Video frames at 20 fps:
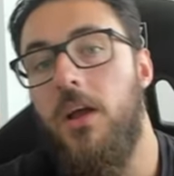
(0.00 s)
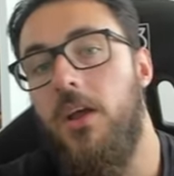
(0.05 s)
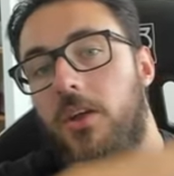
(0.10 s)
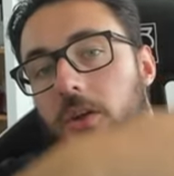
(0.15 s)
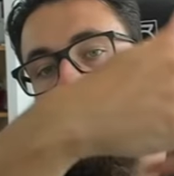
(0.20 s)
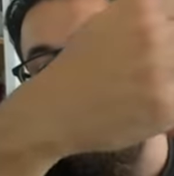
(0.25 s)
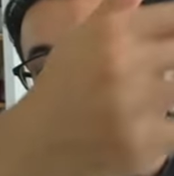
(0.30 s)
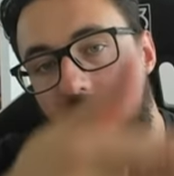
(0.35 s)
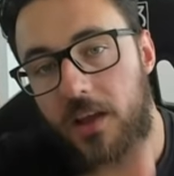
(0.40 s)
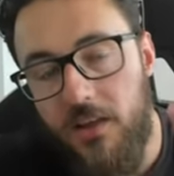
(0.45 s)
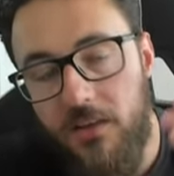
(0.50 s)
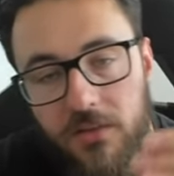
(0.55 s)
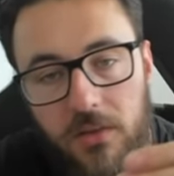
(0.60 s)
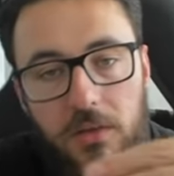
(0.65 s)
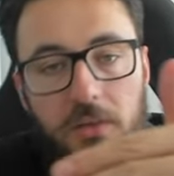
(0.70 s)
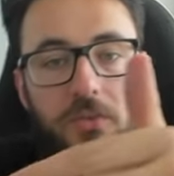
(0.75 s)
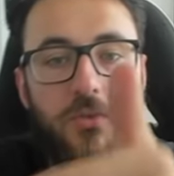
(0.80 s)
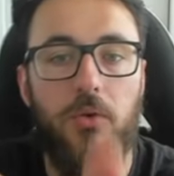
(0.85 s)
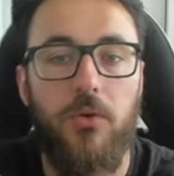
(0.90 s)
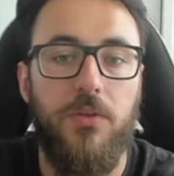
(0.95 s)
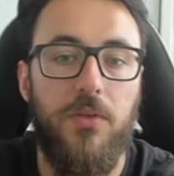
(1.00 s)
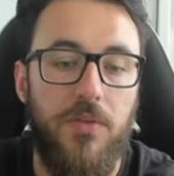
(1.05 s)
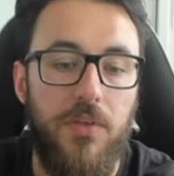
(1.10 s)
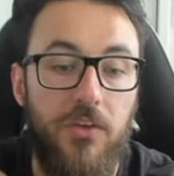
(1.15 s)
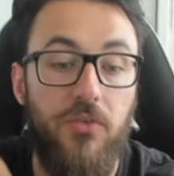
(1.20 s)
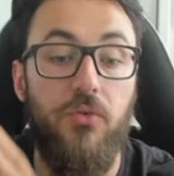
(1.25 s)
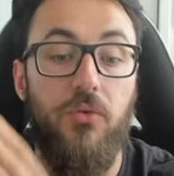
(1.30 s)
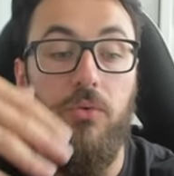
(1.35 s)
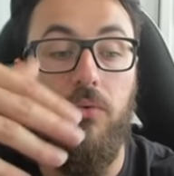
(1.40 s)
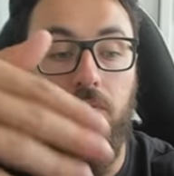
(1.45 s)
You know, these are the sorts of
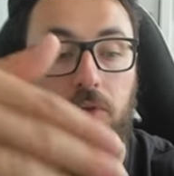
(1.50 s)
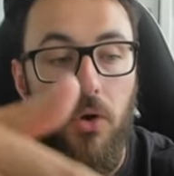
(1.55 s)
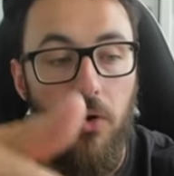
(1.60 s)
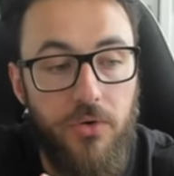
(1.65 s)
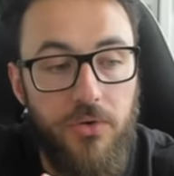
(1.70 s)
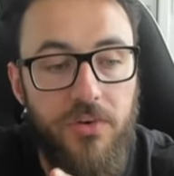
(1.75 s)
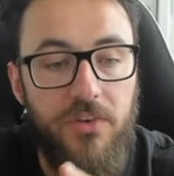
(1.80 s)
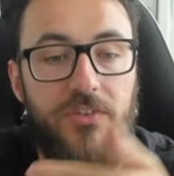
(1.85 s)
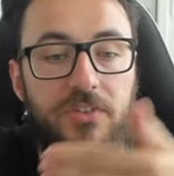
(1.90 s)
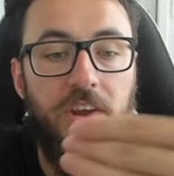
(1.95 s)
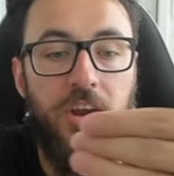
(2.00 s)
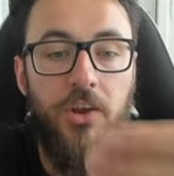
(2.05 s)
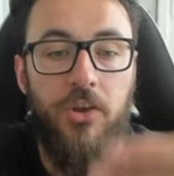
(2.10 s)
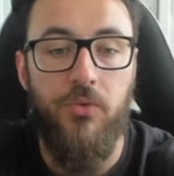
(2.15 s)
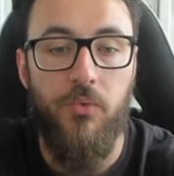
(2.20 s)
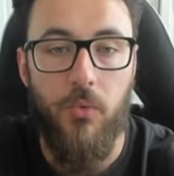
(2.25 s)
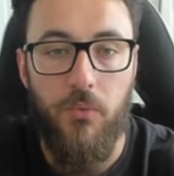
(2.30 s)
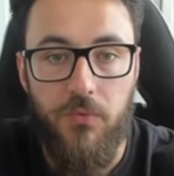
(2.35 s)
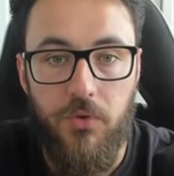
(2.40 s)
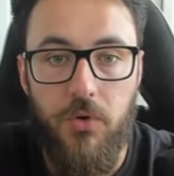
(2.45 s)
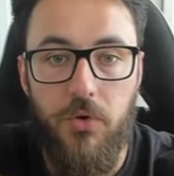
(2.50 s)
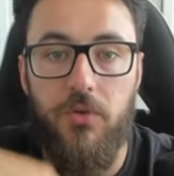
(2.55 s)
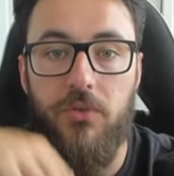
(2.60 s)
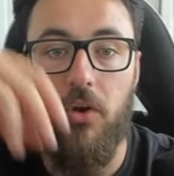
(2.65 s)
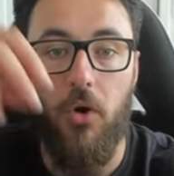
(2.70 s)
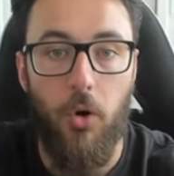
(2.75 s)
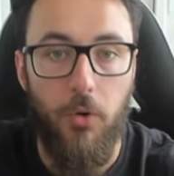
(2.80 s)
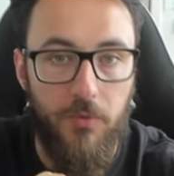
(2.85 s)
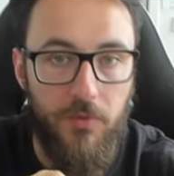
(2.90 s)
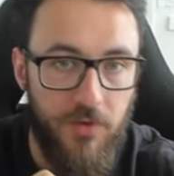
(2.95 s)
things you'll notice in your reviews.
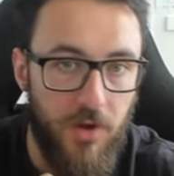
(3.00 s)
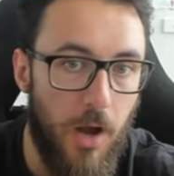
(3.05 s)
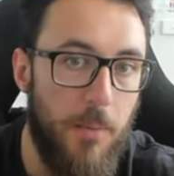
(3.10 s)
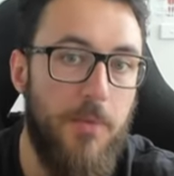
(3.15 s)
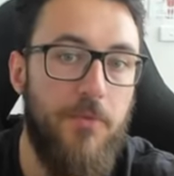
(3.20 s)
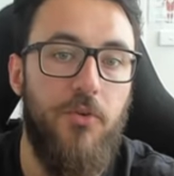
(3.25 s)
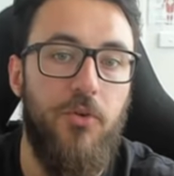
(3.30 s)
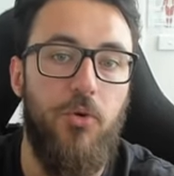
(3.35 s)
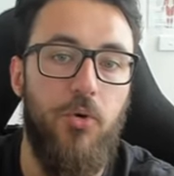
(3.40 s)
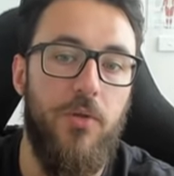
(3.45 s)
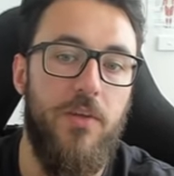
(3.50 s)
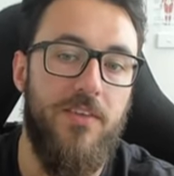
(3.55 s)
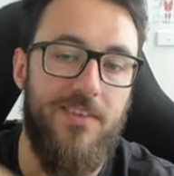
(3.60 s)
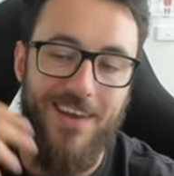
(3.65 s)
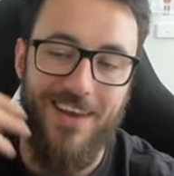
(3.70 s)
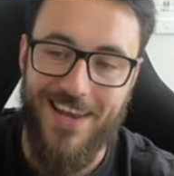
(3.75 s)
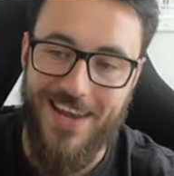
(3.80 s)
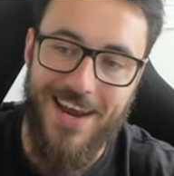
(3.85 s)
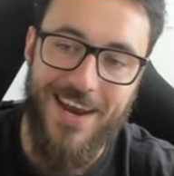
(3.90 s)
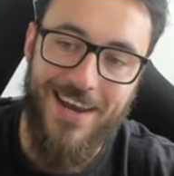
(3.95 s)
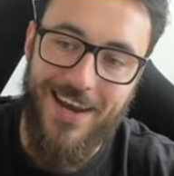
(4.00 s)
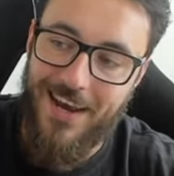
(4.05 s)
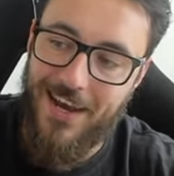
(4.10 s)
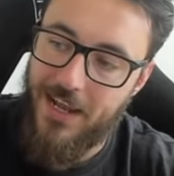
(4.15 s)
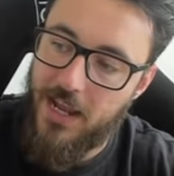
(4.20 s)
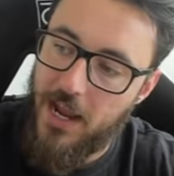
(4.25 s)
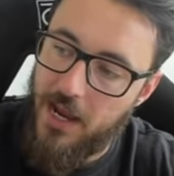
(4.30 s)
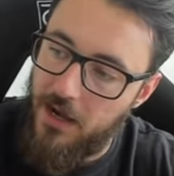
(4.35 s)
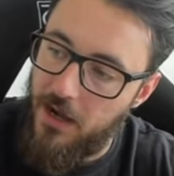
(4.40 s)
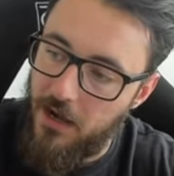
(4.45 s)
And over time, if you do this again and
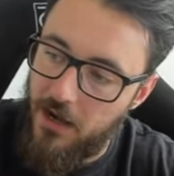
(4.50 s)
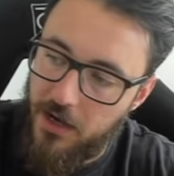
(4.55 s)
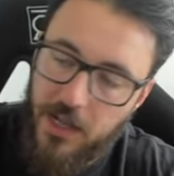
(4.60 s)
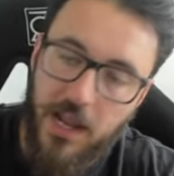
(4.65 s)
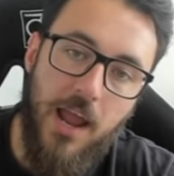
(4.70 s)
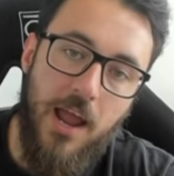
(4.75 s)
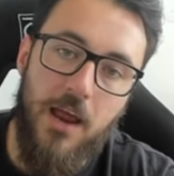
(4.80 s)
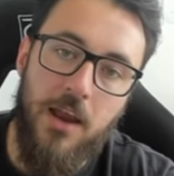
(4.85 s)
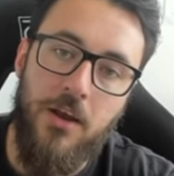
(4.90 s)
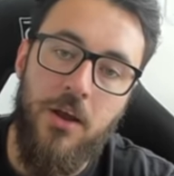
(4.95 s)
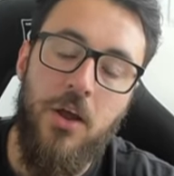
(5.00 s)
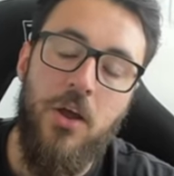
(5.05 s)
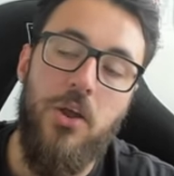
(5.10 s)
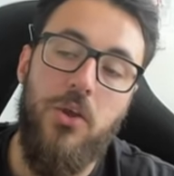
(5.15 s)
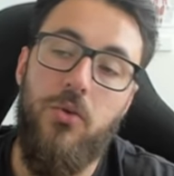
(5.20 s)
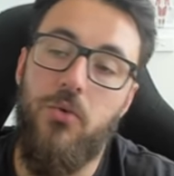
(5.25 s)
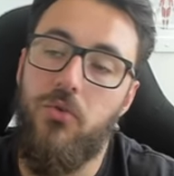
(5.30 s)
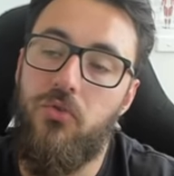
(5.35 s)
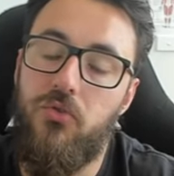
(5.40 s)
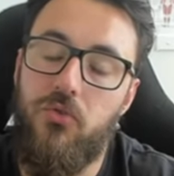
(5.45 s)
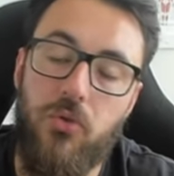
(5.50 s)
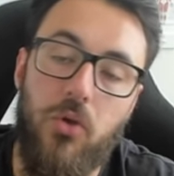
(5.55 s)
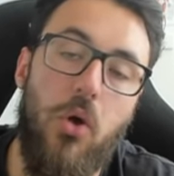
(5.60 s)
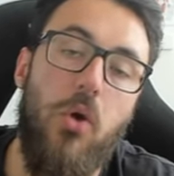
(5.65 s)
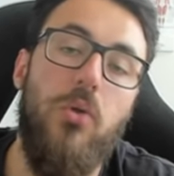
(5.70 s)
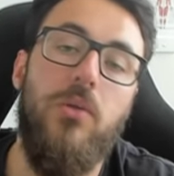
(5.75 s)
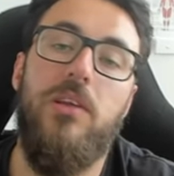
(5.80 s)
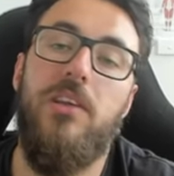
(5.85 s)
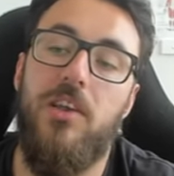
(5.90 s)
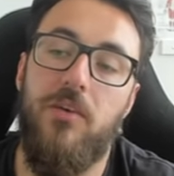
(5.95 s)
again and again, you'll
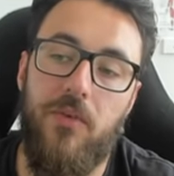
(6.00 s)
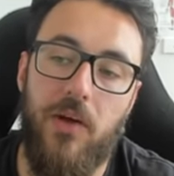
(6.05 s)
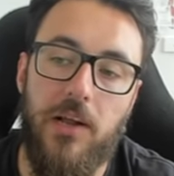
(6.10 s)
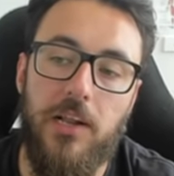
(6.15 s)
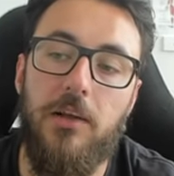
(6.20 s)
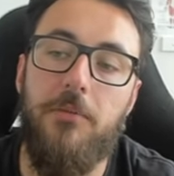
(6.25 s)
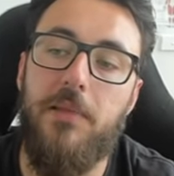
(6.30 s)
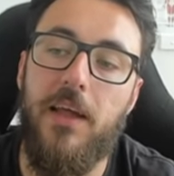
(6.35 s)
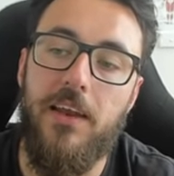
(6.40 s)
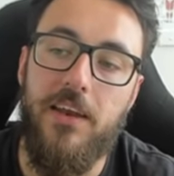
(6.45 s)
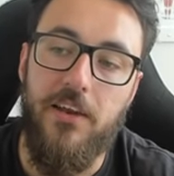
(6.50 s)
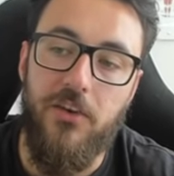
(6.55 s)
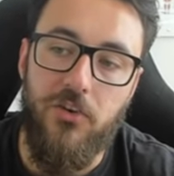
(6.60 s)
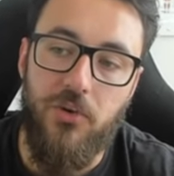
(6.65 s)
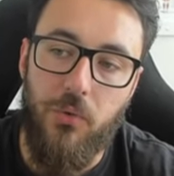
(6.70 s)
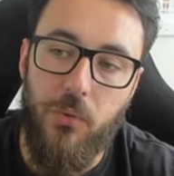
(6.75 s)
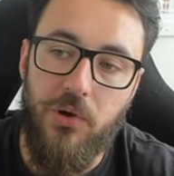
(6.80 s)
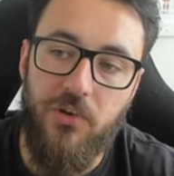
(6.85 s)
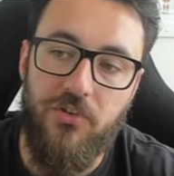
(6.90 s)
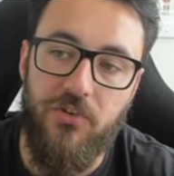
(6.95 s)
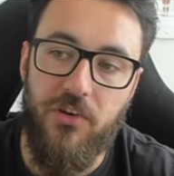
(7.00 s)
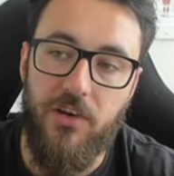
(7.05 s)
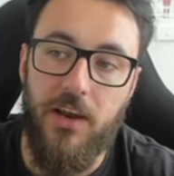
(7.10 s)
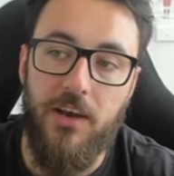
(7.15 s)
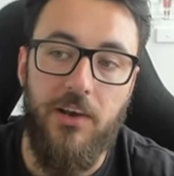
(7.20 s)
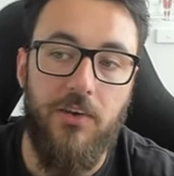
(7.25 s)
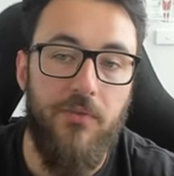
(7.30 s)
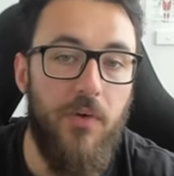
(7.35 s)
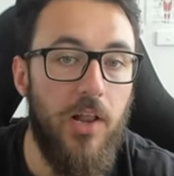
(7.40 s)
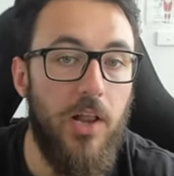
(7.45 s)
slowly develop that intuition
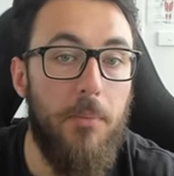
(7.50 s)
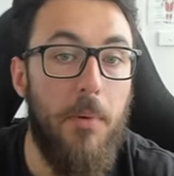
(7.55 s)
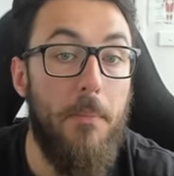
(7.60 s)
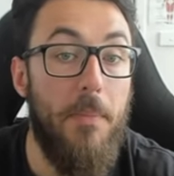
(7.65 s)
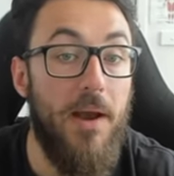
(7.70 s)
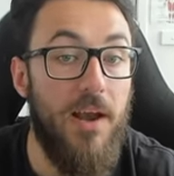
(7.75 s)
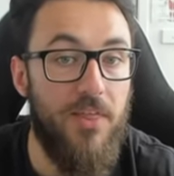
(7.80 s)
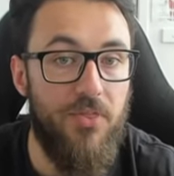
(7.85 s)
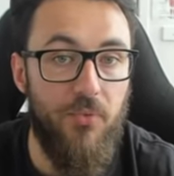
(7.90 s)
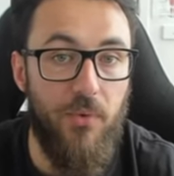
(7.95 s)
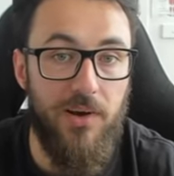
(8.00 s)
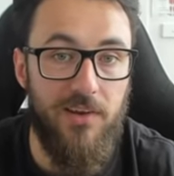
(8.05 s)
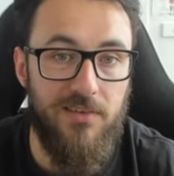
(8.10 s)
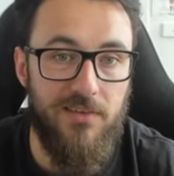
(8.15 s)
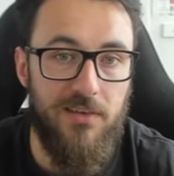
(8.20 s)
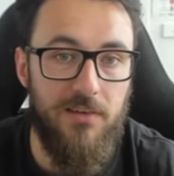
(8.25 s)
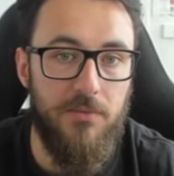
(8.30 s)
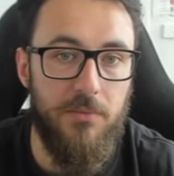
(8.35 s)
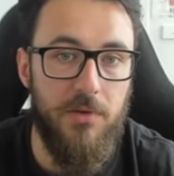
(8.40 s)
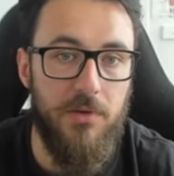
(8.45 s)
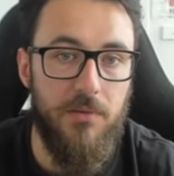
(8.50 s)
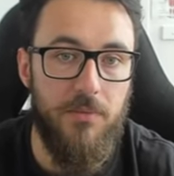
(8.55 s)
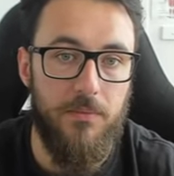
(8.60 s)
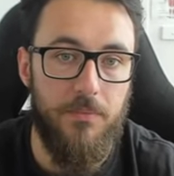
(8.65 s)
and develop a better threat assessment.